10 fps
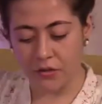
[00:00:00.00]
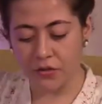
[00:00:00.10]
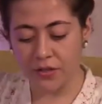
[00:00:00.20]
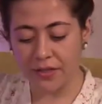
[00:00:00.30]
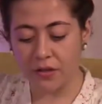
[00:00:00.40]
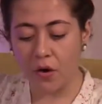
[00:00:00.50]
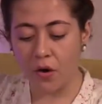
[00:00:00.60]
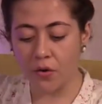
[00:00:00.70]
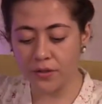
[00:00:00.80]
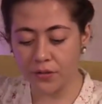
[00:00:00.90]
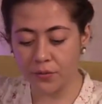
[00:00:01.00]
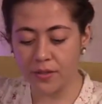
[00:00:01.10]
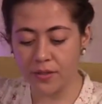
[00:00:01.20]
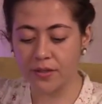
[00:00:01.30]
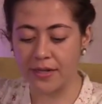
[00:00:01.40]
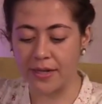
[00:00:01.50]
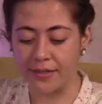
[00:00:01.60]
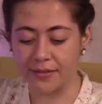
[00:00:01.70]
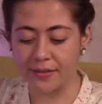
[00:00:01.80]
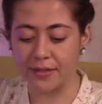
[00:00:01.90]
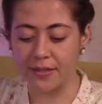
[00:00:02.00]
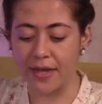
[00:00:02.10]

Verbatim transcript: You need only recognize that